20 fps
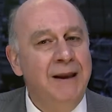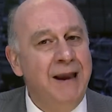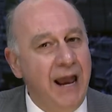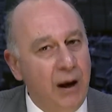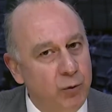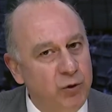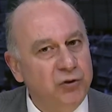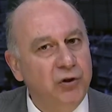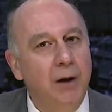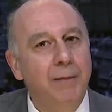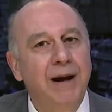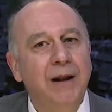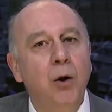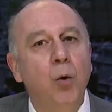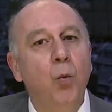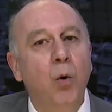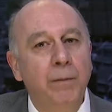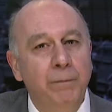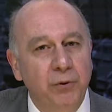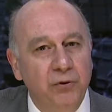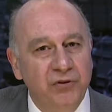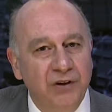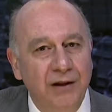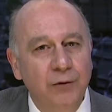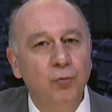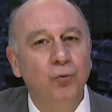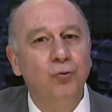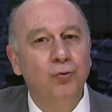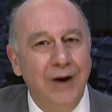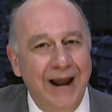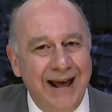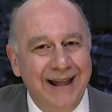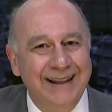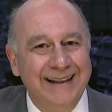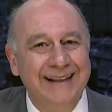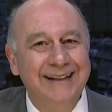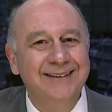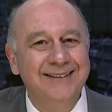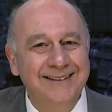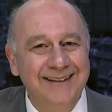and we saw about a 1%
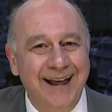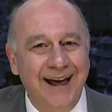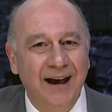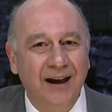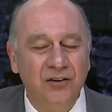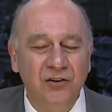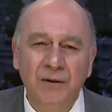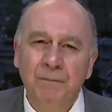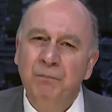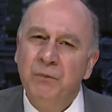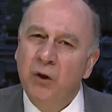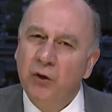rally in stocks.